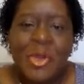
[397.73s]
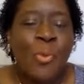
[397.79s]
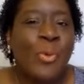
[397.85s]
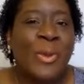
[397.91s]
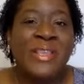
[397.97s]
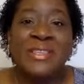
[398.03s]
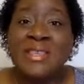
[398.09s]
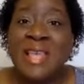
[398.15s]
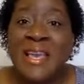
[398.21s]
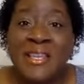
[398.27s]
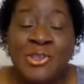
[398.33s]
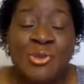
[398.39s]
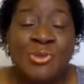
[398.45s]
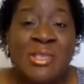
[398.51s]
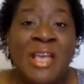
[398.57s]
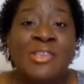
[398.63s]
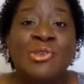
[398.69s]
We thank
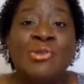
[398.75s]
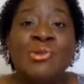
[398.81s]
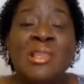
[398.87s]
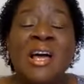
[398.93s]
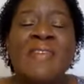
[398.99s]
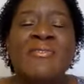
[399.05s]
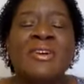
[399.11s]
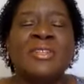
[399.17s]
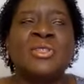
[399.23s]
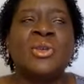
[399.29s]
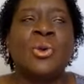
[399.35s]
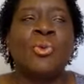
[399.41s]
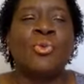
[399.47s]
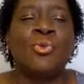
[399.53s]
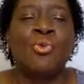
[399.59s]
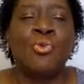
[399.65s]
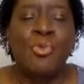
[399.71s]
you that you love us
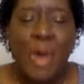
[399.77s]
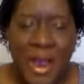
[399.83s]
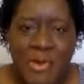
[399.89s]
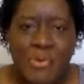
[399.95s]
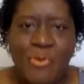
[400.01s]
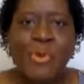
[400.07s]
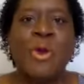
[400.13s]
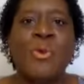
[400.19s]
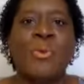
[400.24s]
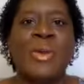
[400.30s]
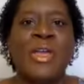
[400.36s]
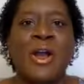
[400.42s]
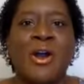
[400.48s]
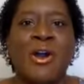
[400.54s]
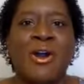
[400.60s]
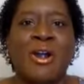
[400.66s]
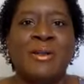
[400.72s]
right where we
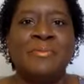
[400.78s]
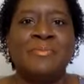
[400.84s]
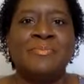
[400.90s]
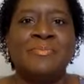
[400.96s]
are.